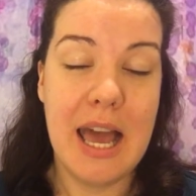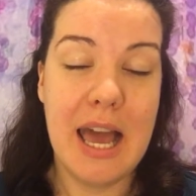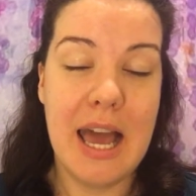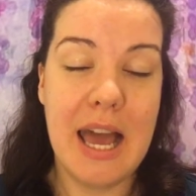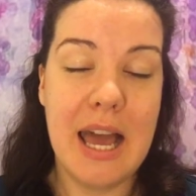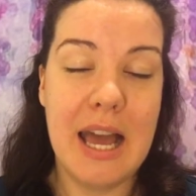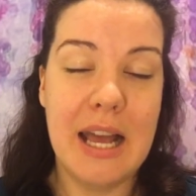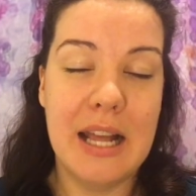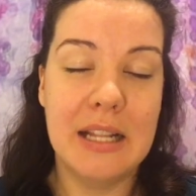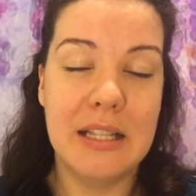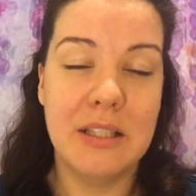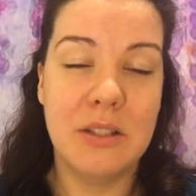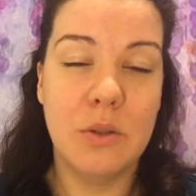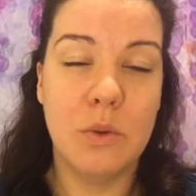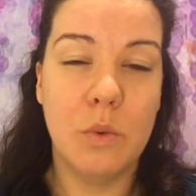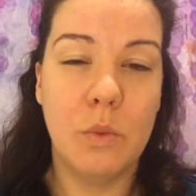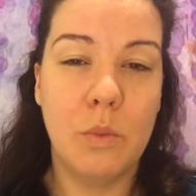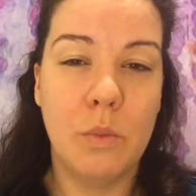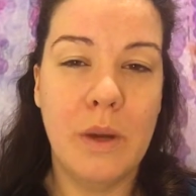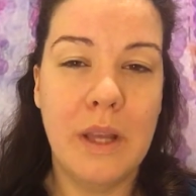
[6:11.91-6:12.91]
And
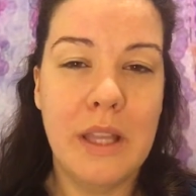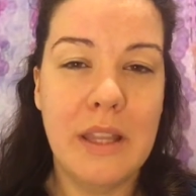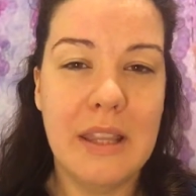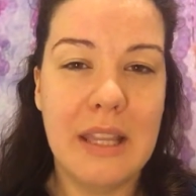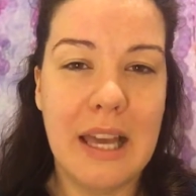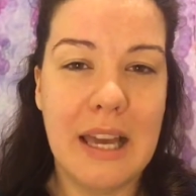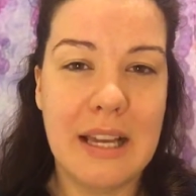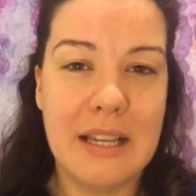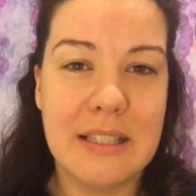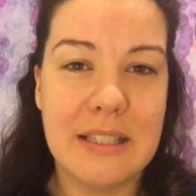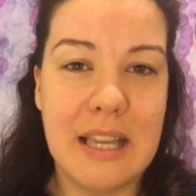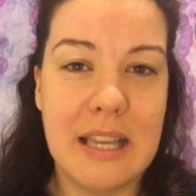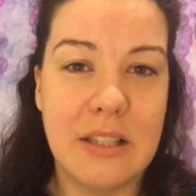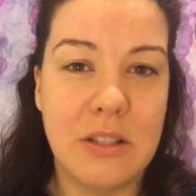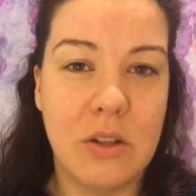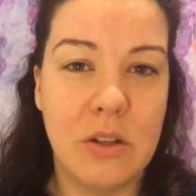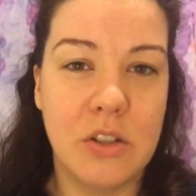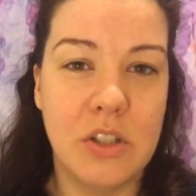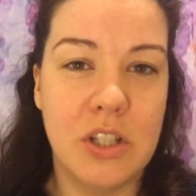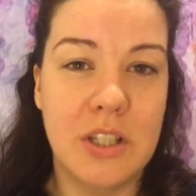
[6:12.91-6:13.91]
with Access
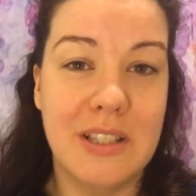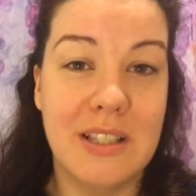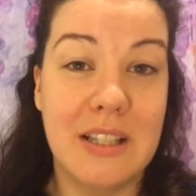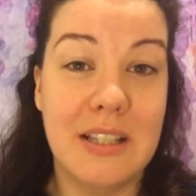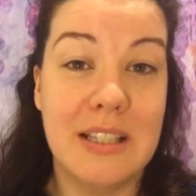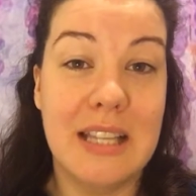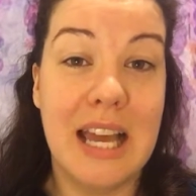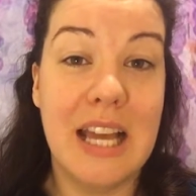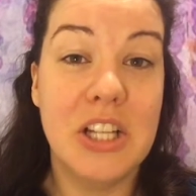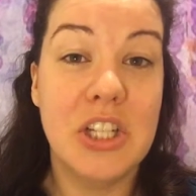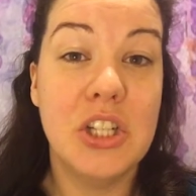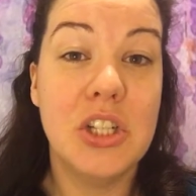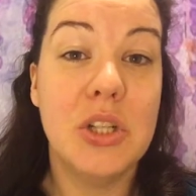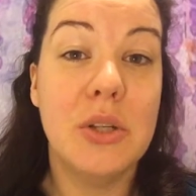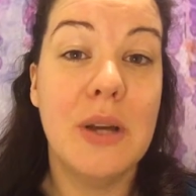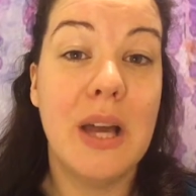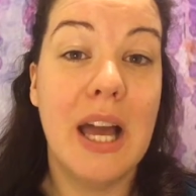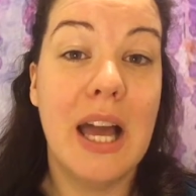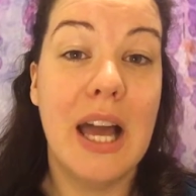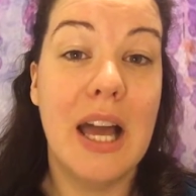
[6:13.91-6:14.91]
Consciousness, they actually
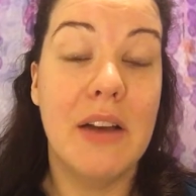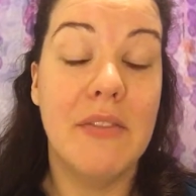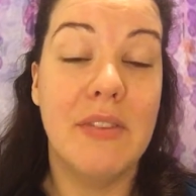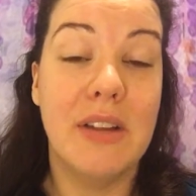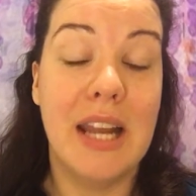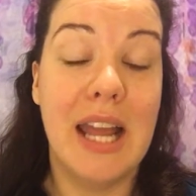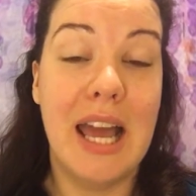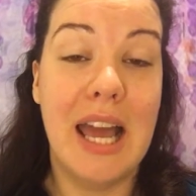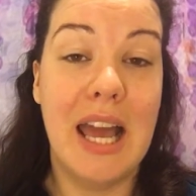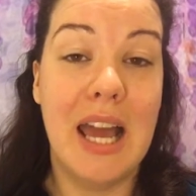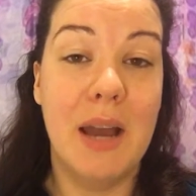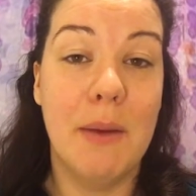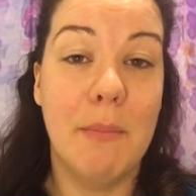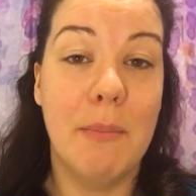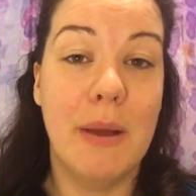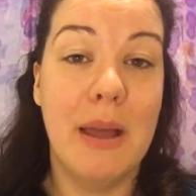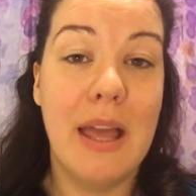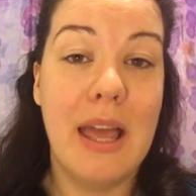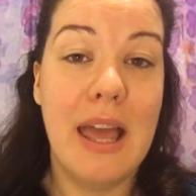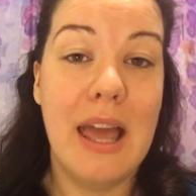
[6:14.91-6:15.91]
do have an
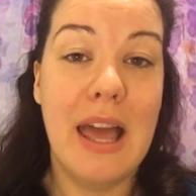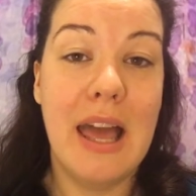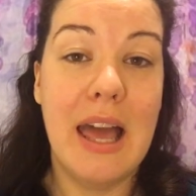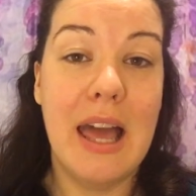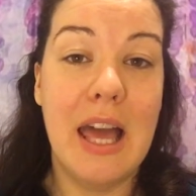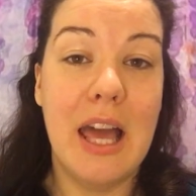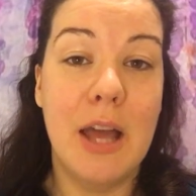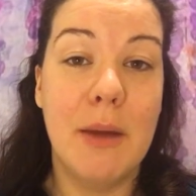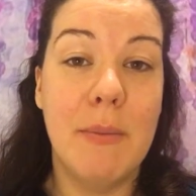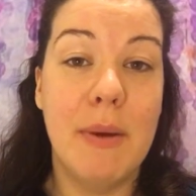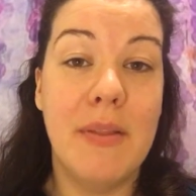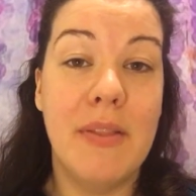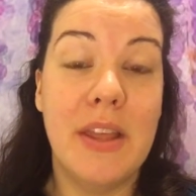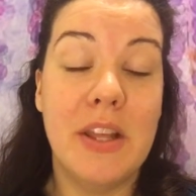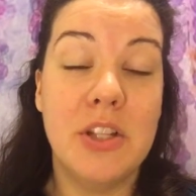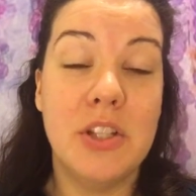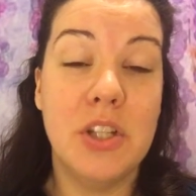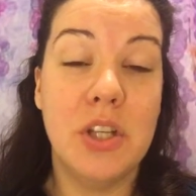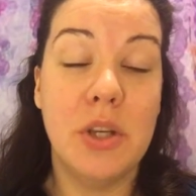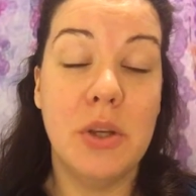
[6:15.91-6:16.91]
app, and
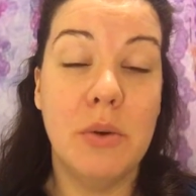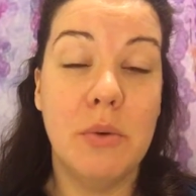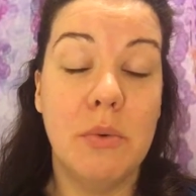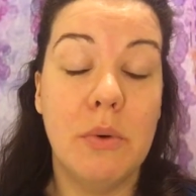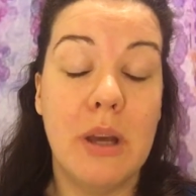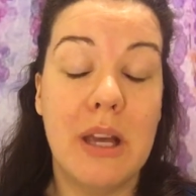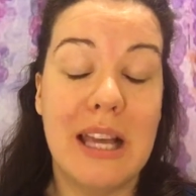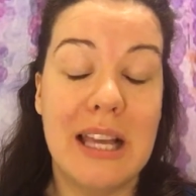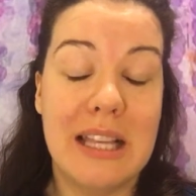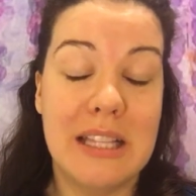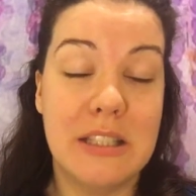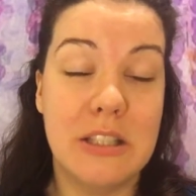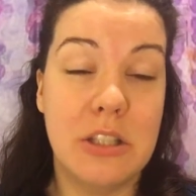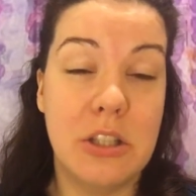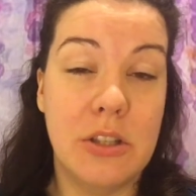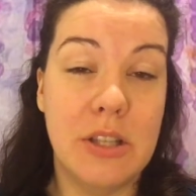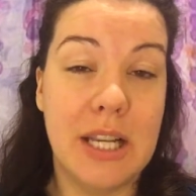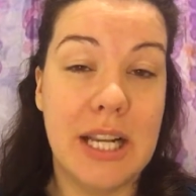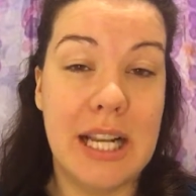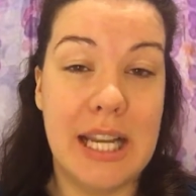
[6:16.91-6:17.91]
they do
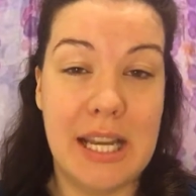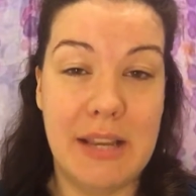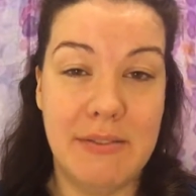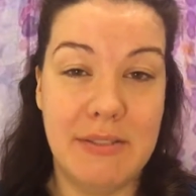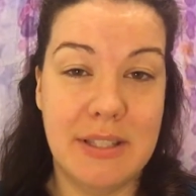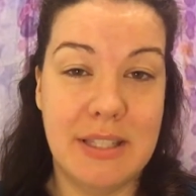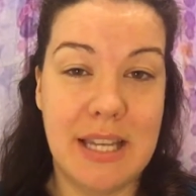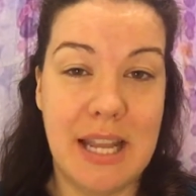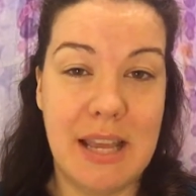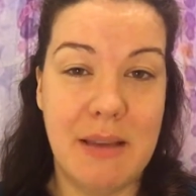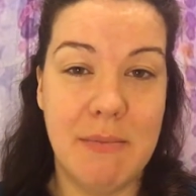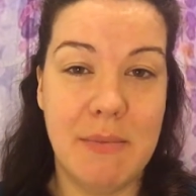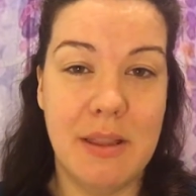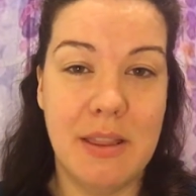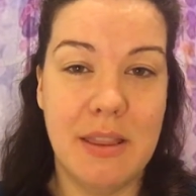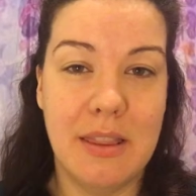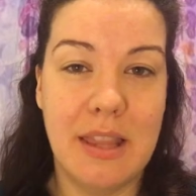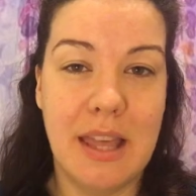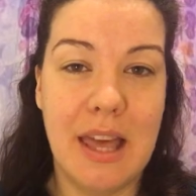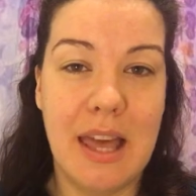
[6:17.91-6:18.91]
the clearing
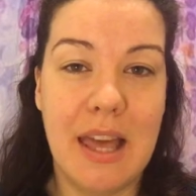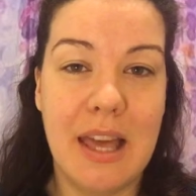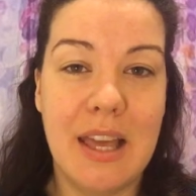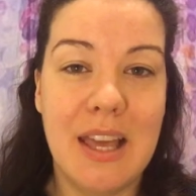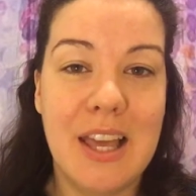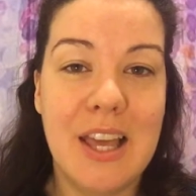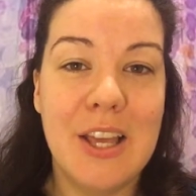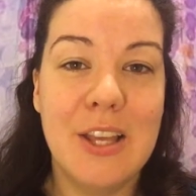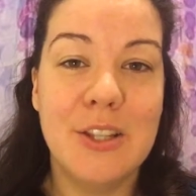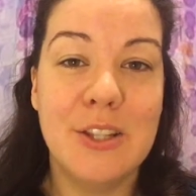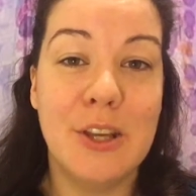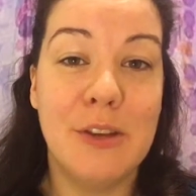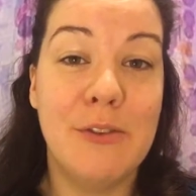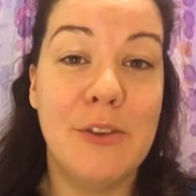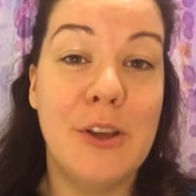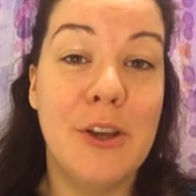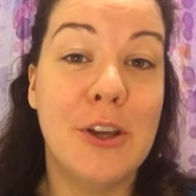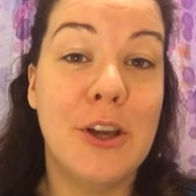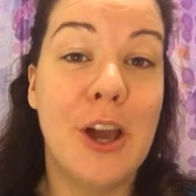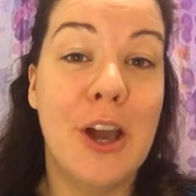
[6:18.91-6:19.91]
statement there. So if
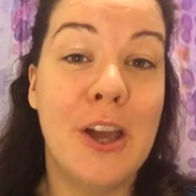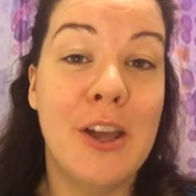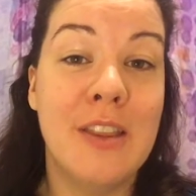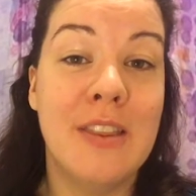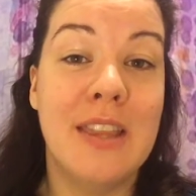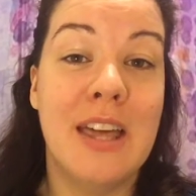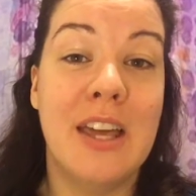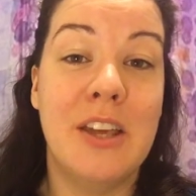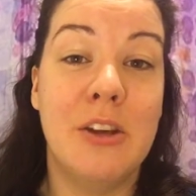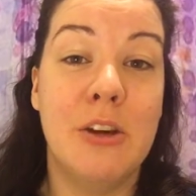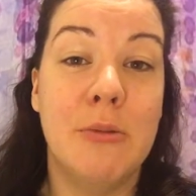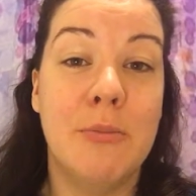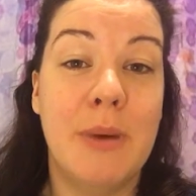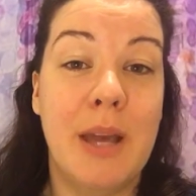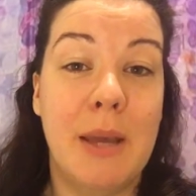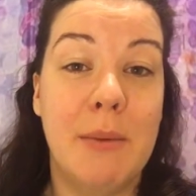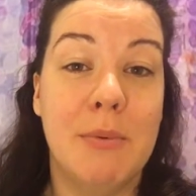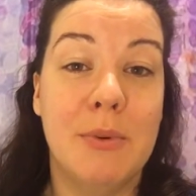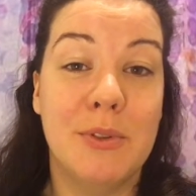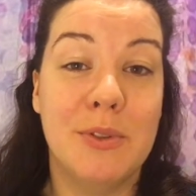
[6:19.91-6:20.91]
you go there, you'll be
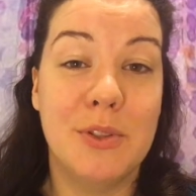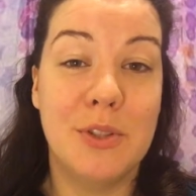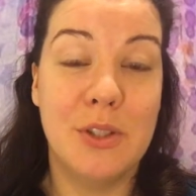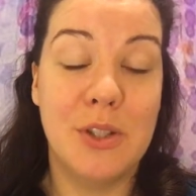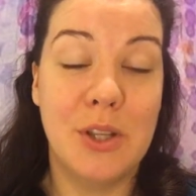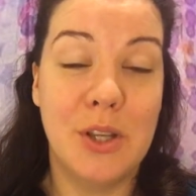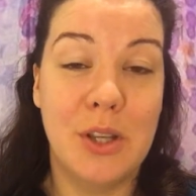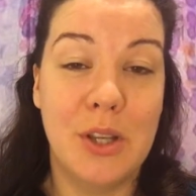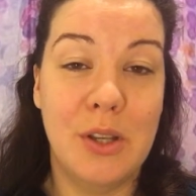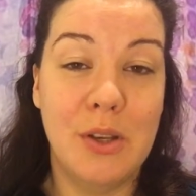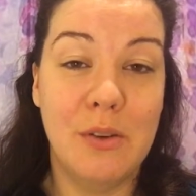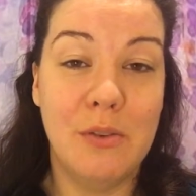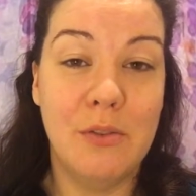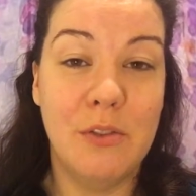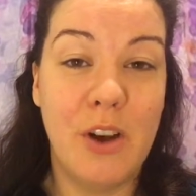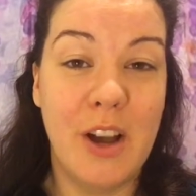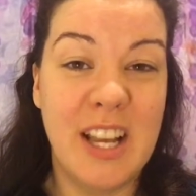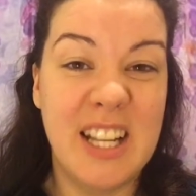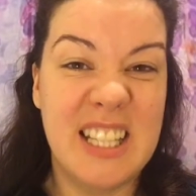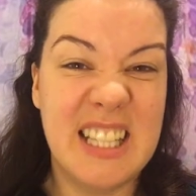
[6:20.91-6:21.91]
able to
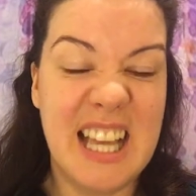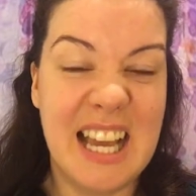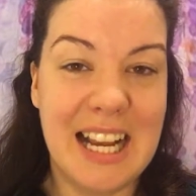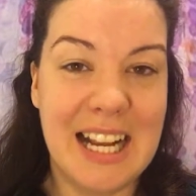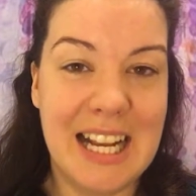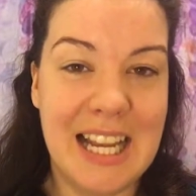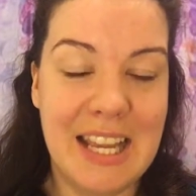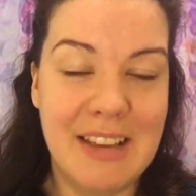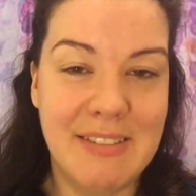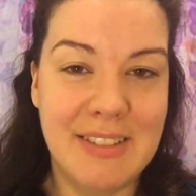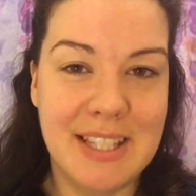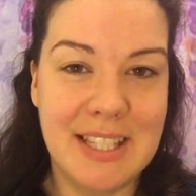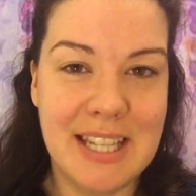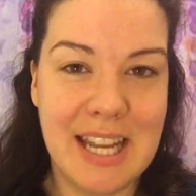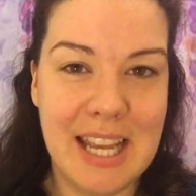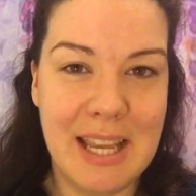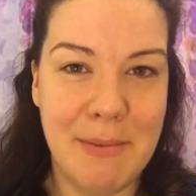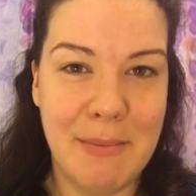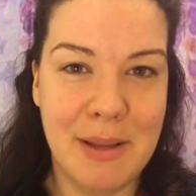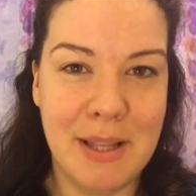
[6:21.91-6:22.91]
find that clearing
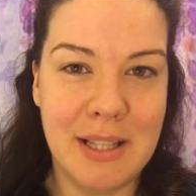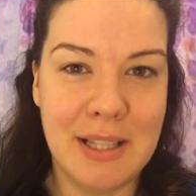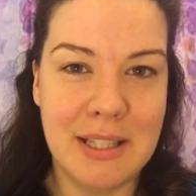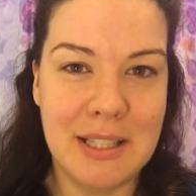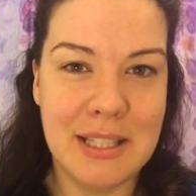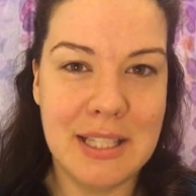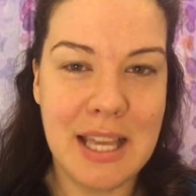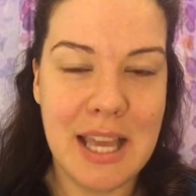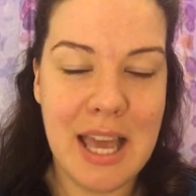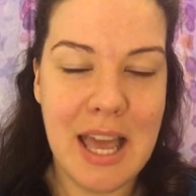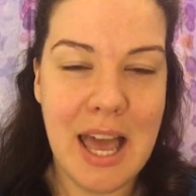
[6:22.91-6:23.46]
statement.